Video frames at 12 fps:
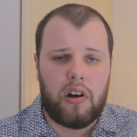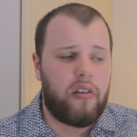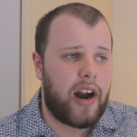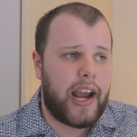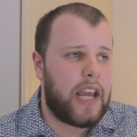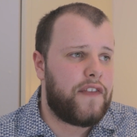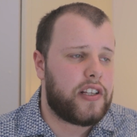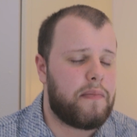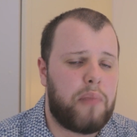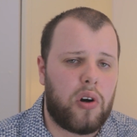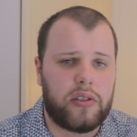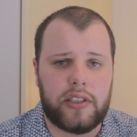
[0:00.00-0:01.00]
All right, if it's
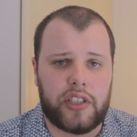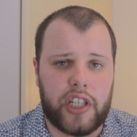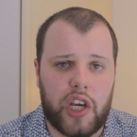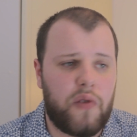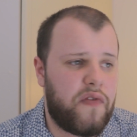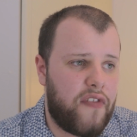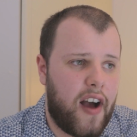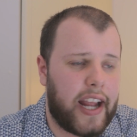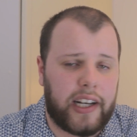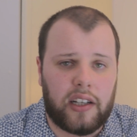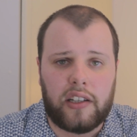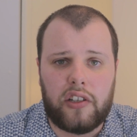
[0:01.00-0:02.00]
important to you,
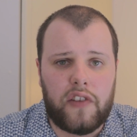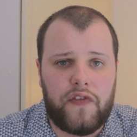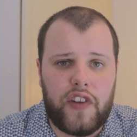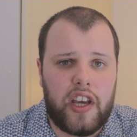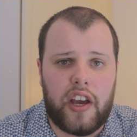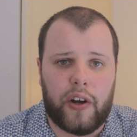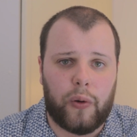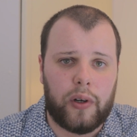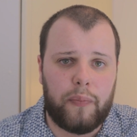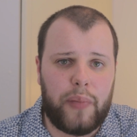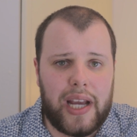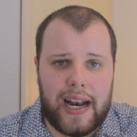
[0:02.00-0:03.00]
fine. Good for you.
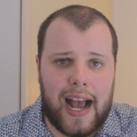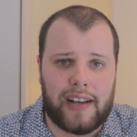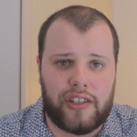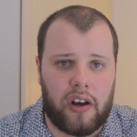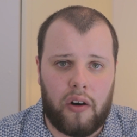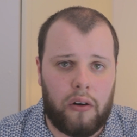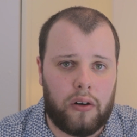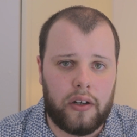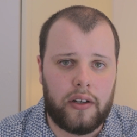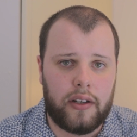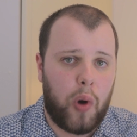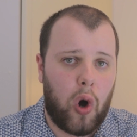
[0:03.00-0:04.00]
Be an asshole.
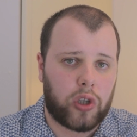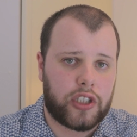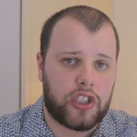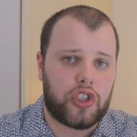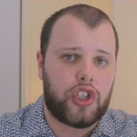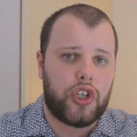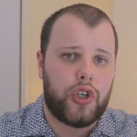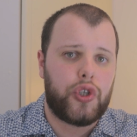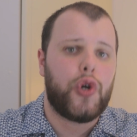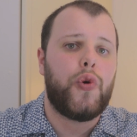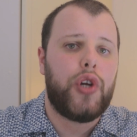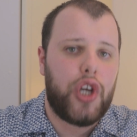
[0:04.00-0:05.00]
It's important
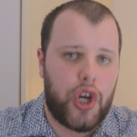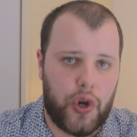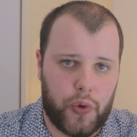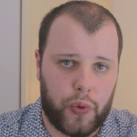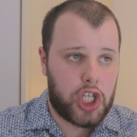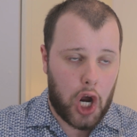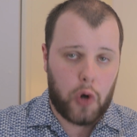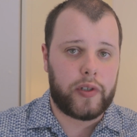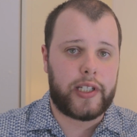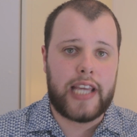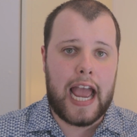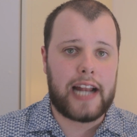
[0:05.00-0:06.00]
to you.
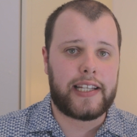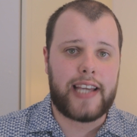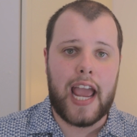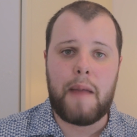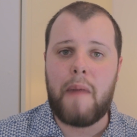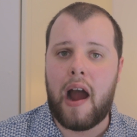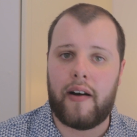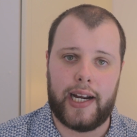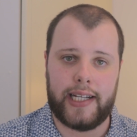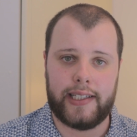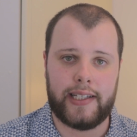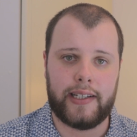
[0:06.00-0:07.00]
Don't get gay
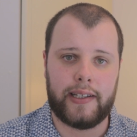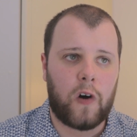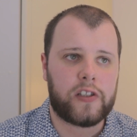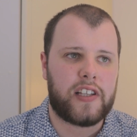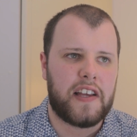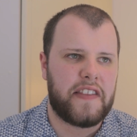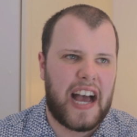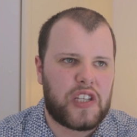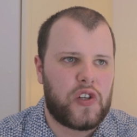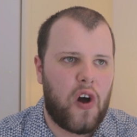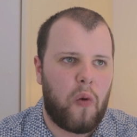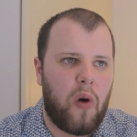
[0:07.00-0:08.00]
married. Of course,
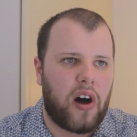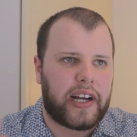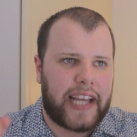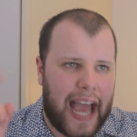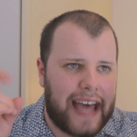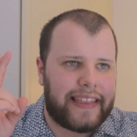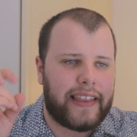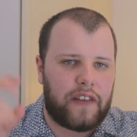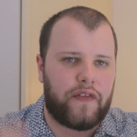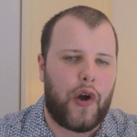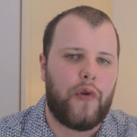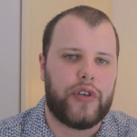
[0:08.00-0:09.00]
that's not what
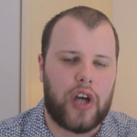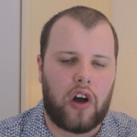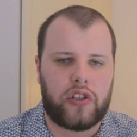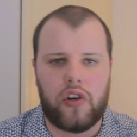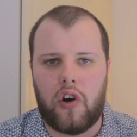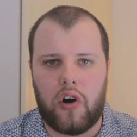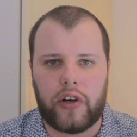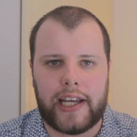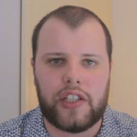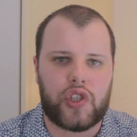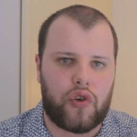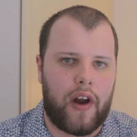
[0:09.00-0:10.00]

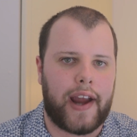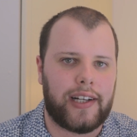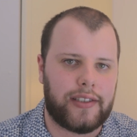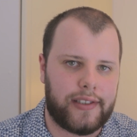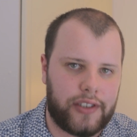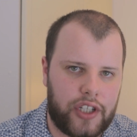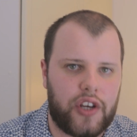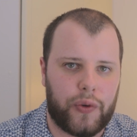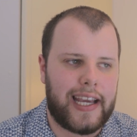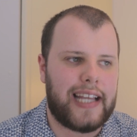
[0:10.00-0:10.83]
CatholicVote.org is trying to do.